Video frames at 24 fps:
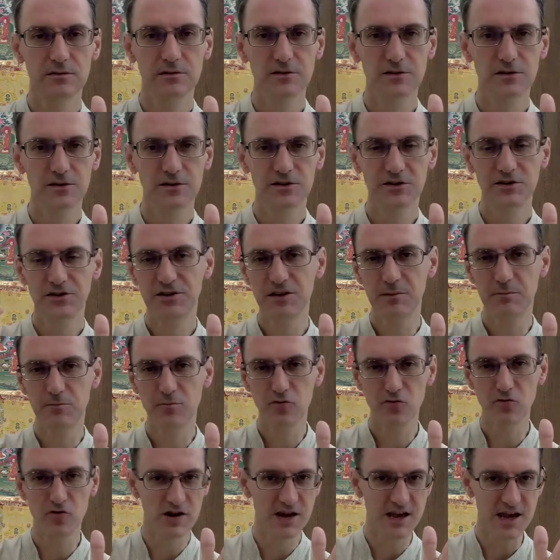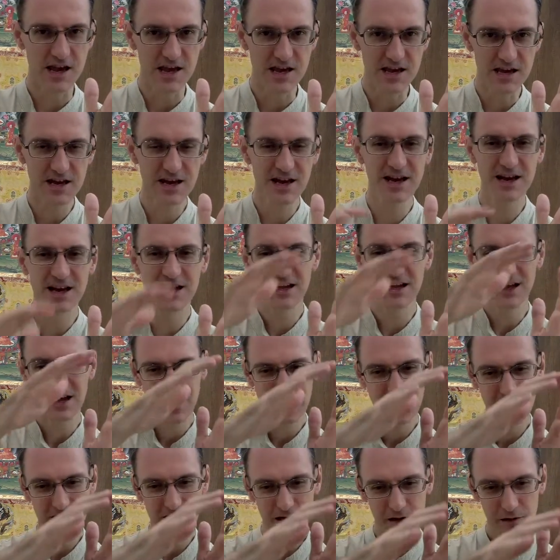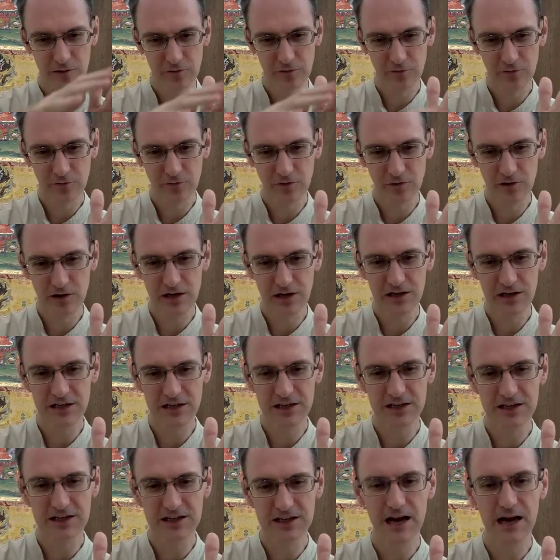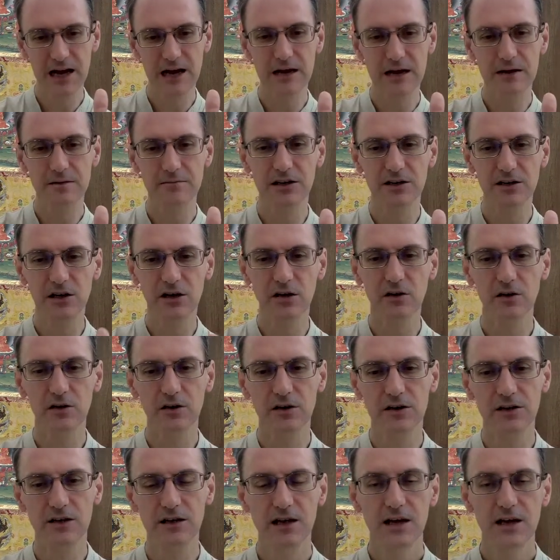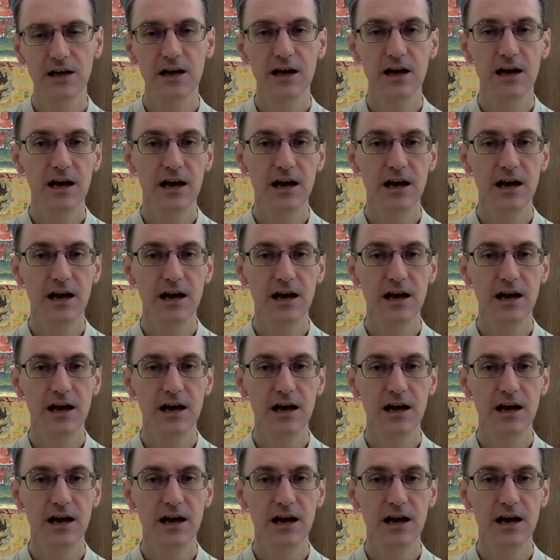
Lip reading: debris is really calmed down a lot. And that just